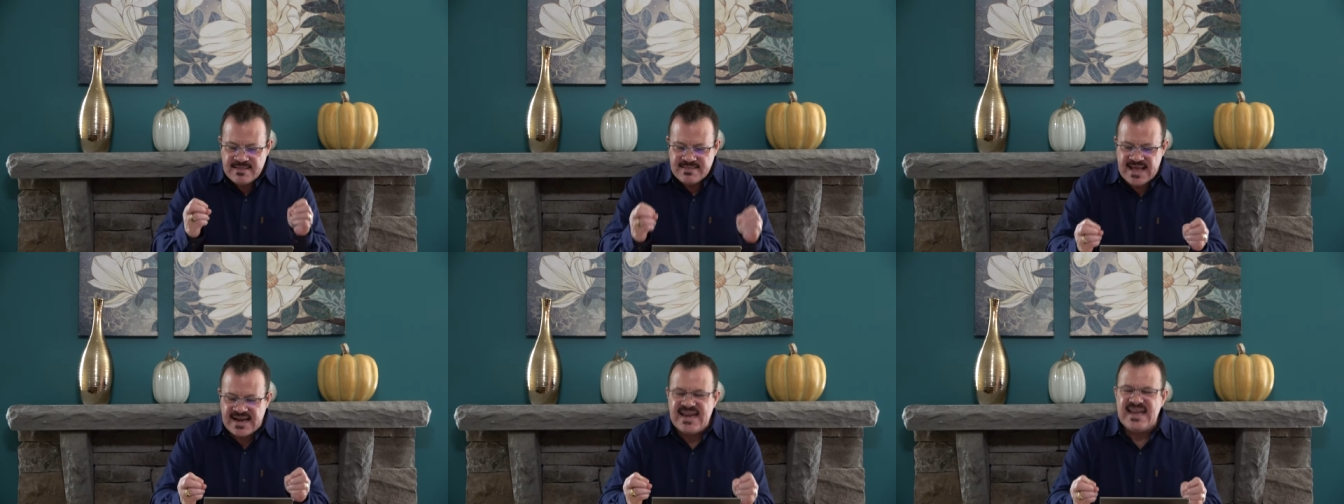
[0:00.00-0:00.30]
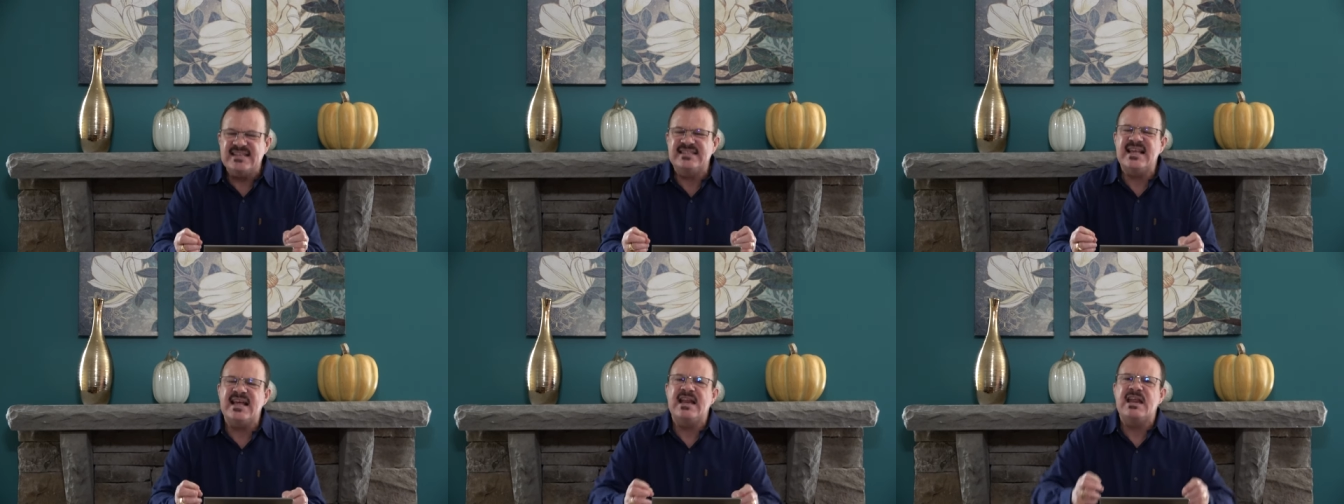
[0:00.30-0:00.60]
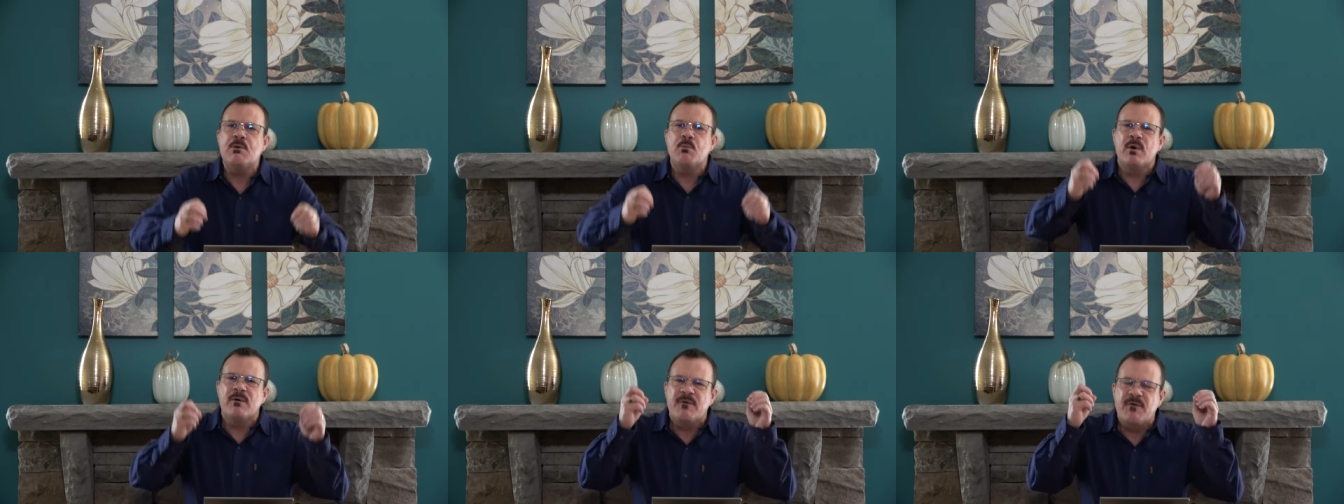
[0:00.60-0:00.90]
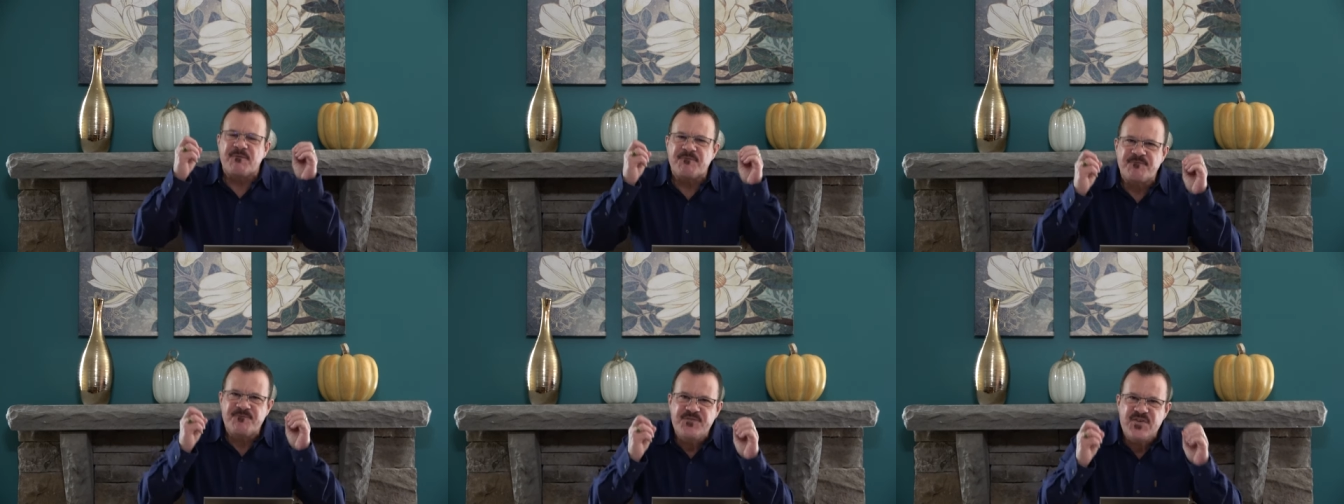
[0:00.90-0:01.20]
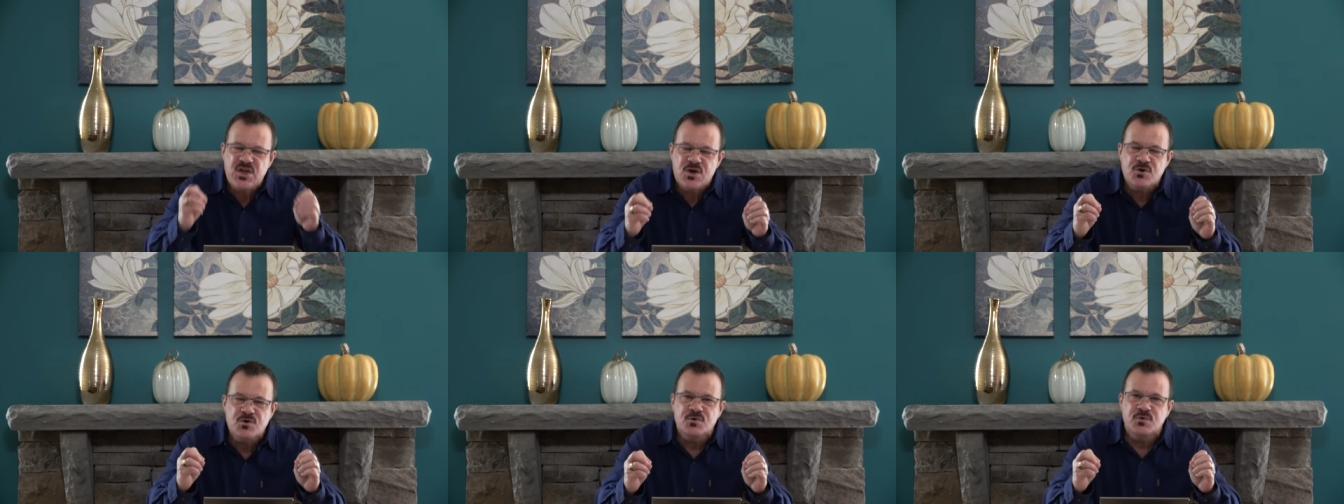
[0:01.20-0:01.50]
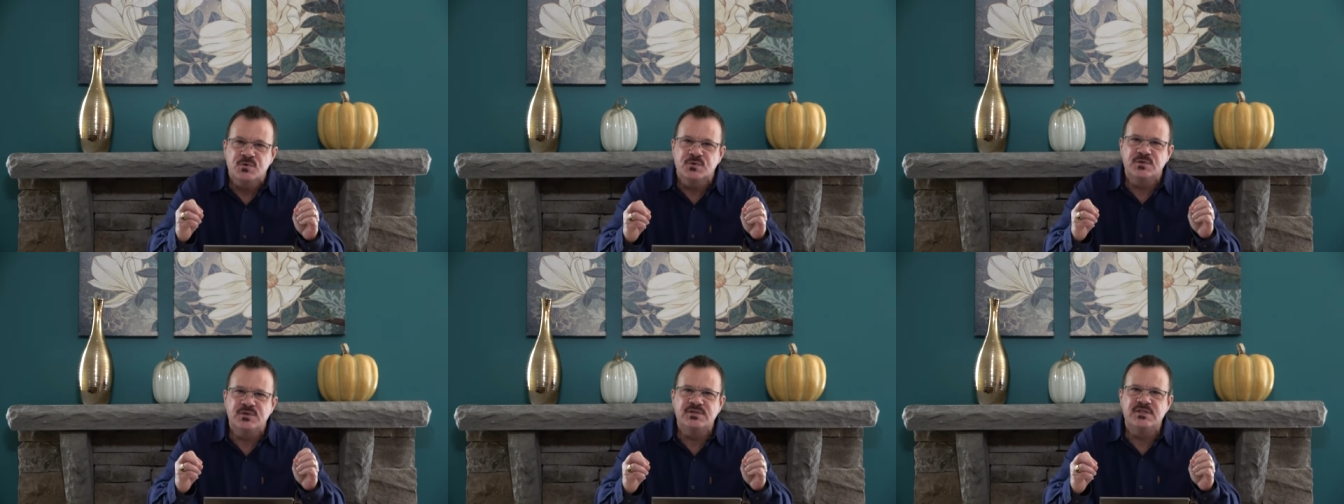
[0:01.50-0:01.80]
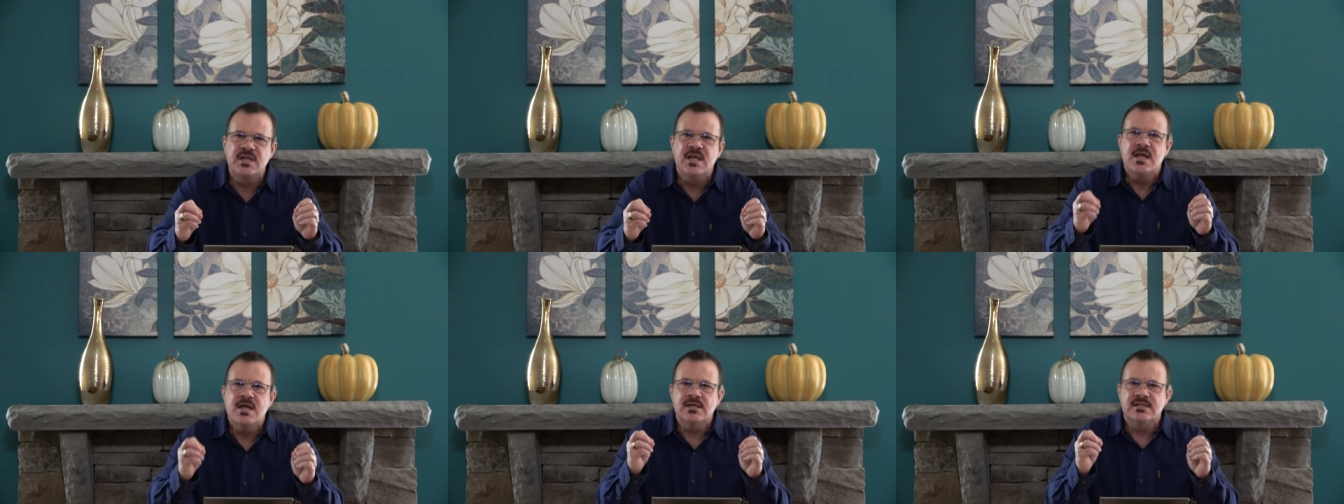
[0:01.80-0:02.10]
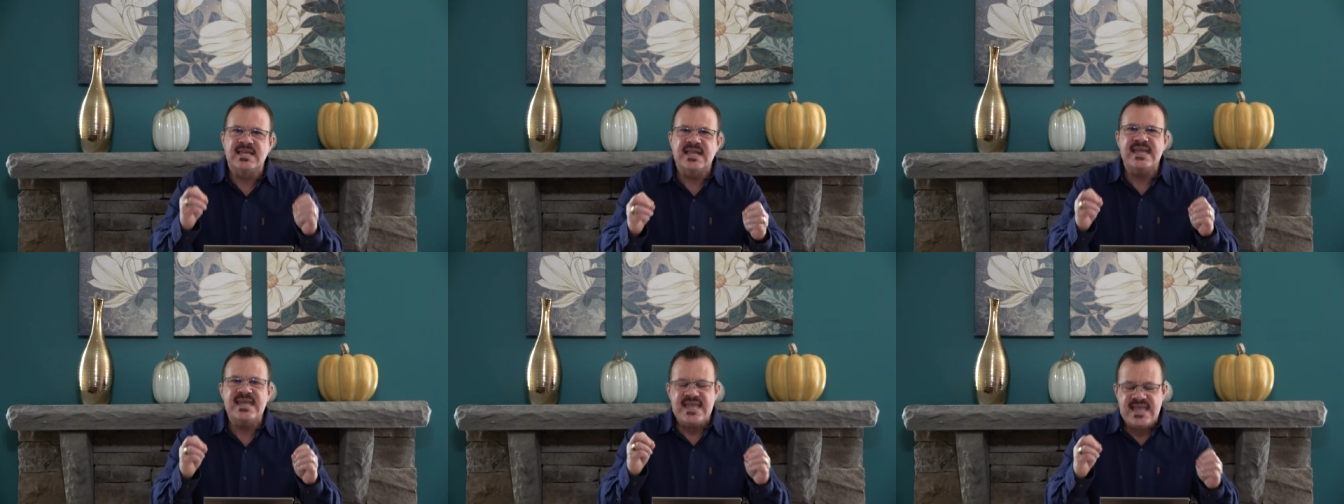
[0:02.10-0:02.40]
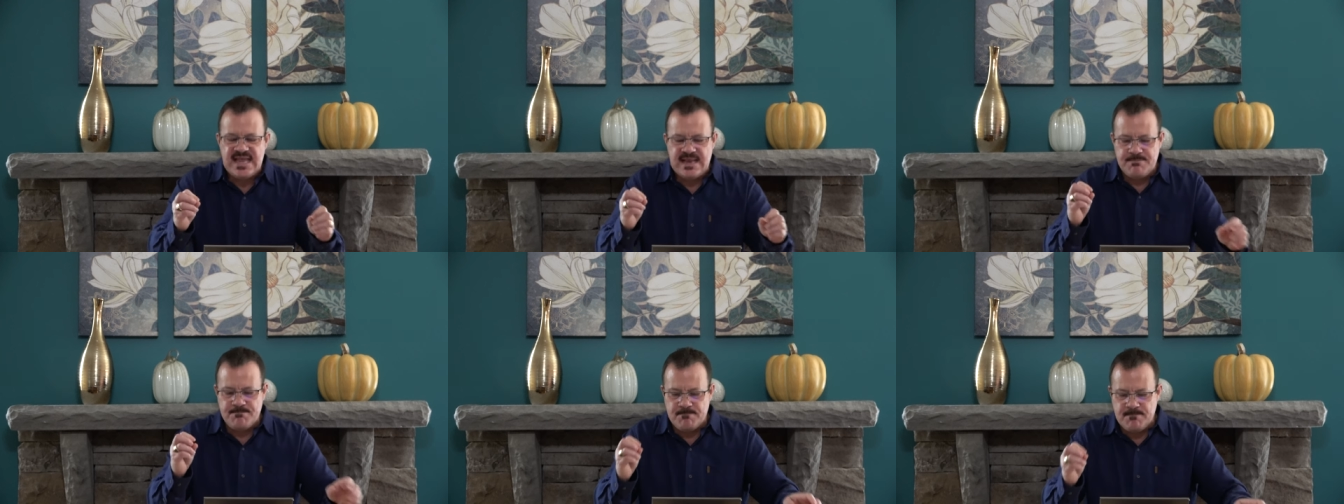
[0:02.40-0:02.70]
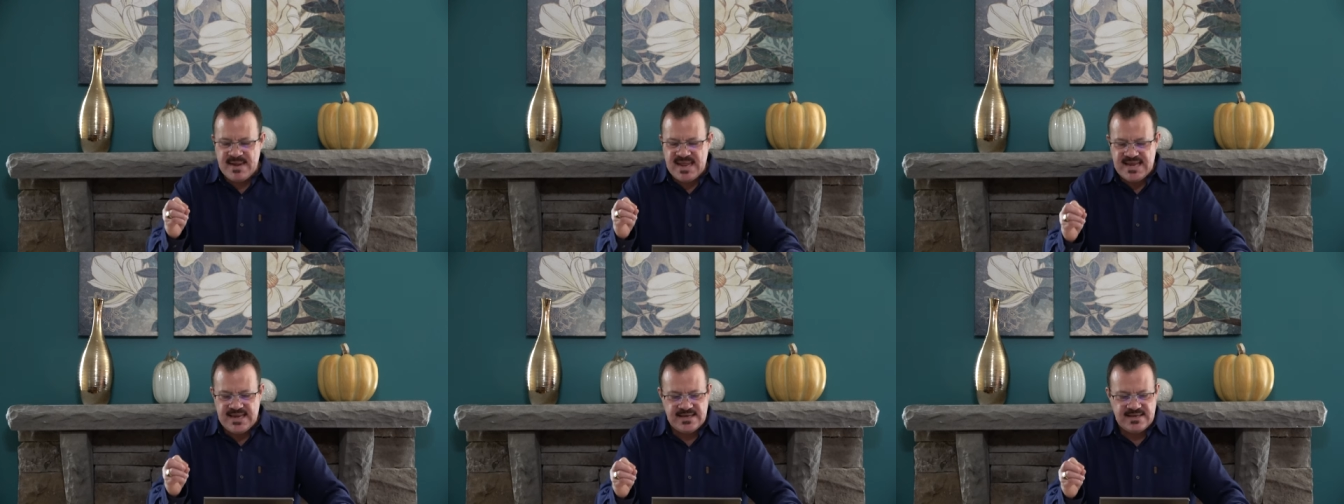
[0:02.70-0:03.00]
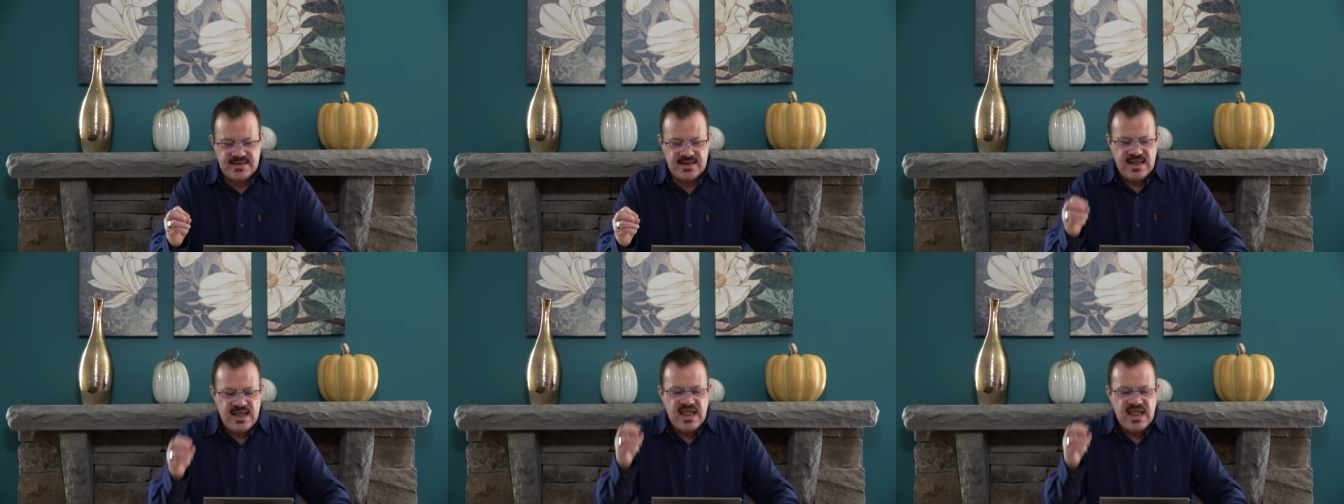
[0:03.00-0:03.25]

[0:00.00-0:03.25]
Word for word: that he said he would refuse to eat meat